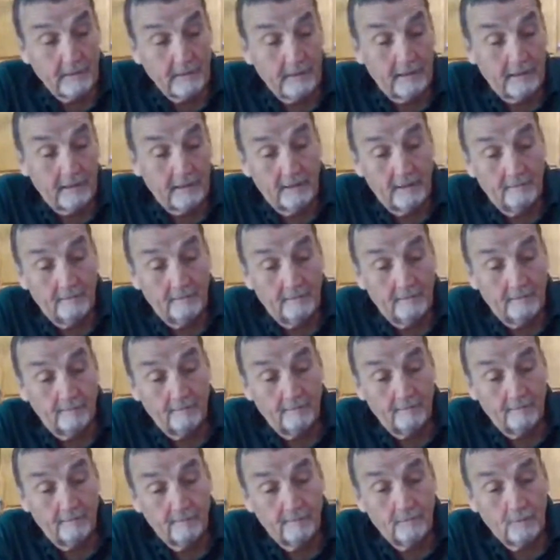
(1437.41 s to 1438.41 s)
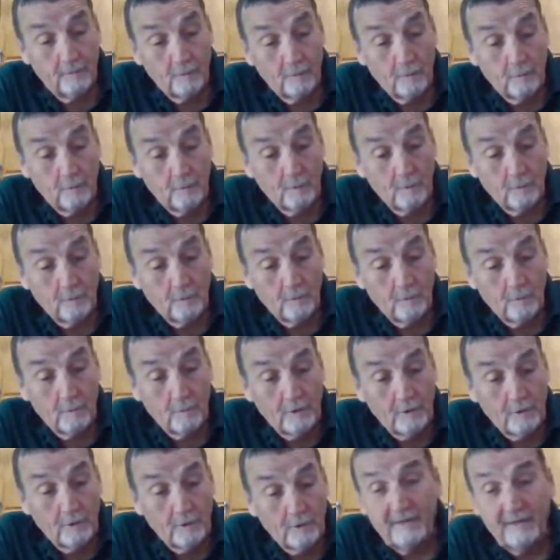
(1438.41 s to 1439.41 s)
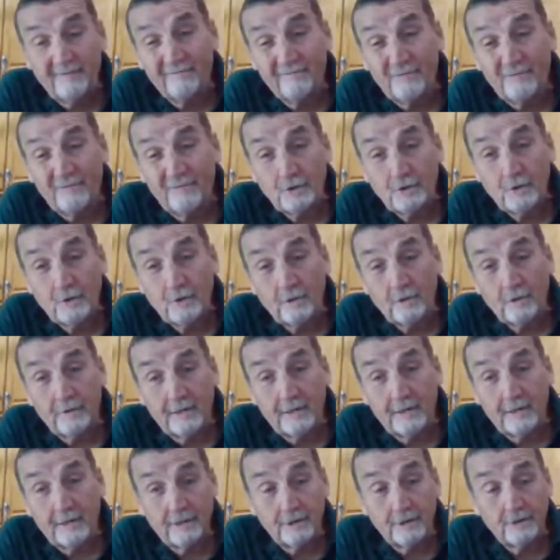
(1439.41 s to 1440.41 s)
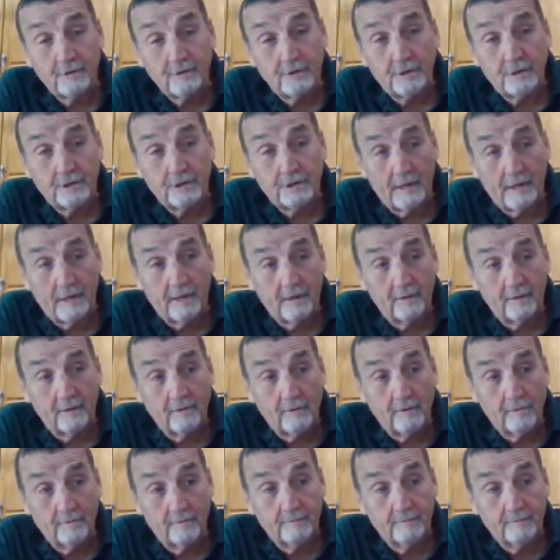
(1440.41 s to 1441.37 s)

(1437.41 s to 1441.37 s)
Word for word: Um, we're being featured on the History Channel